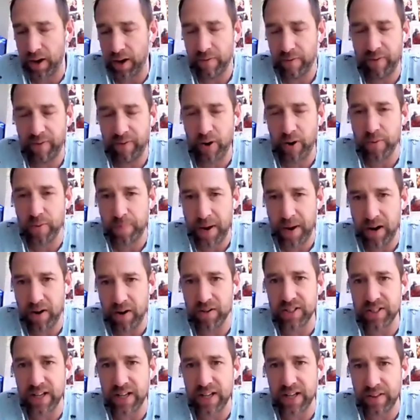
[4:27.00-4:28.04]

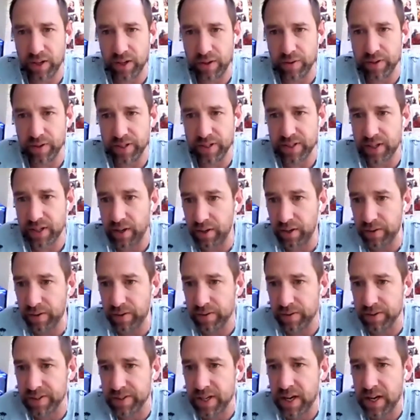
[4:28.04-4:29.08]
photoperiods and the lunar
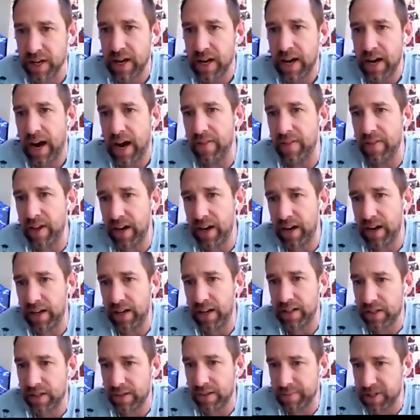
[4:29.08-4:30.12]
cycles. And then in
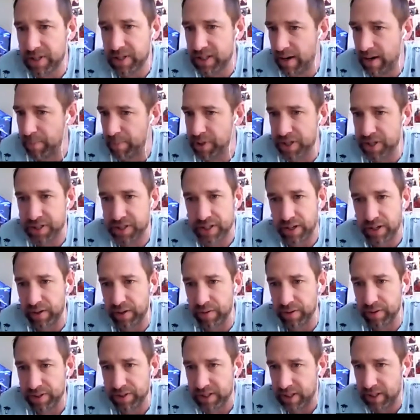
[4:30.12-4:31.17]
terms of temperature
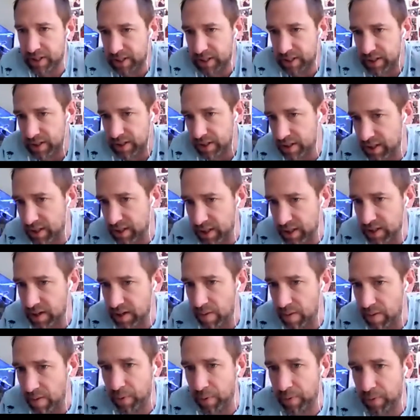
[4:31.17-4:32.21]
cycles, this is just an
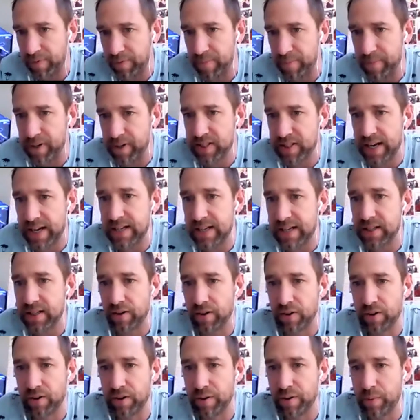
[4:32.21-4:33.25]
example from a data
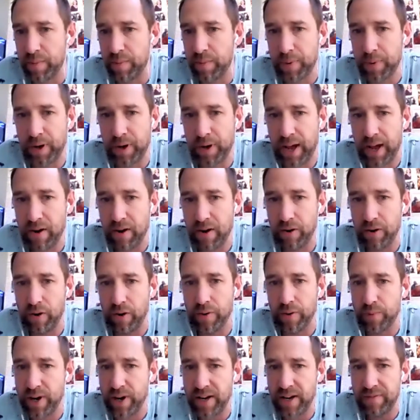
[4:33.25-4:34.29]
logger that we put out on a
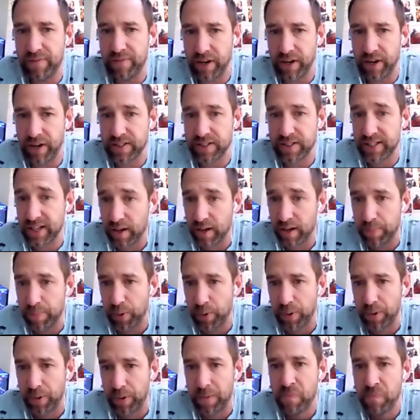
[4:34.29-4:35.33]
reef in
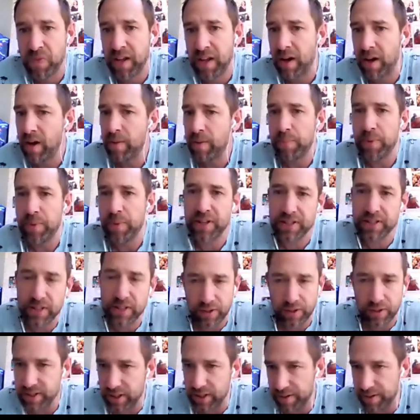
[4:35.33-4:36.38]
Singapore. But there's
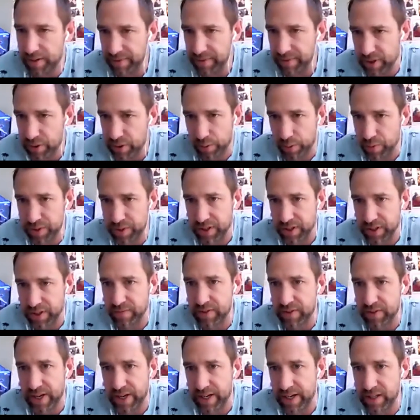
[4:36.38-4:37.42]
lots of different sources of
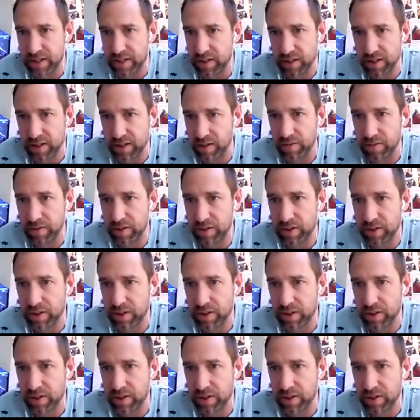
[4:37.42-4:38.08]
data to